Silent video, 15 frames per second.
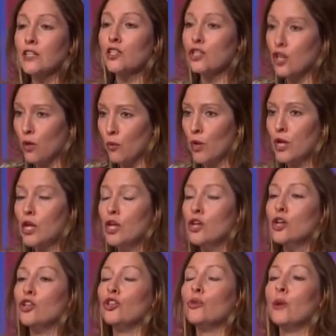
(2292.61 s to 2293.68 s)
So
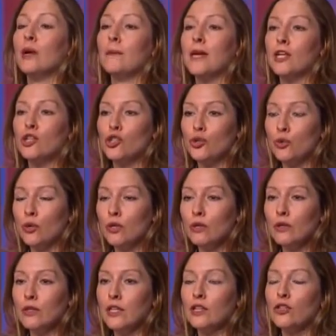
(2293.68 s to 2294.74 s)
you want to make sure
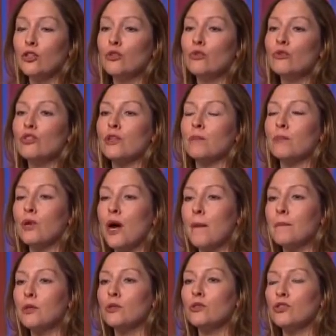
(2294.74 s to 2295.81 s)
that you use the
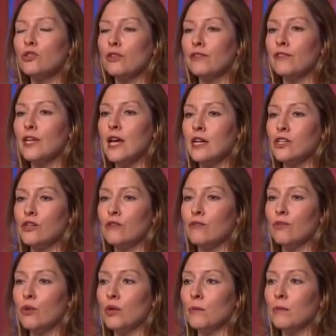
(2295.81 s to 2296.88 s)
proper certification
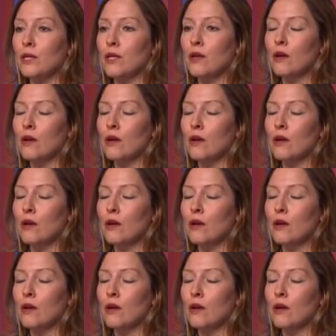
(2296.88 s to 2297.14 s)
form